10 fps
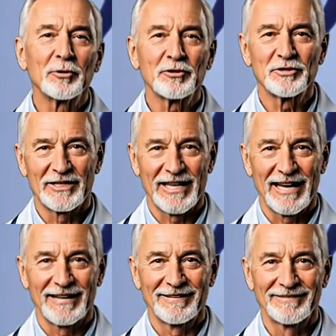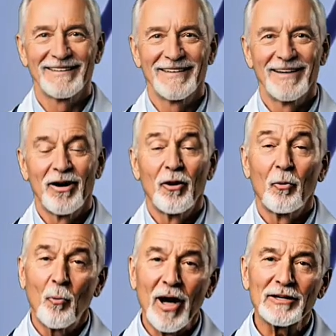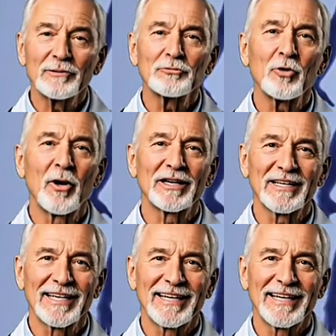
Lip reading: chest expand and your lungs fill more easily.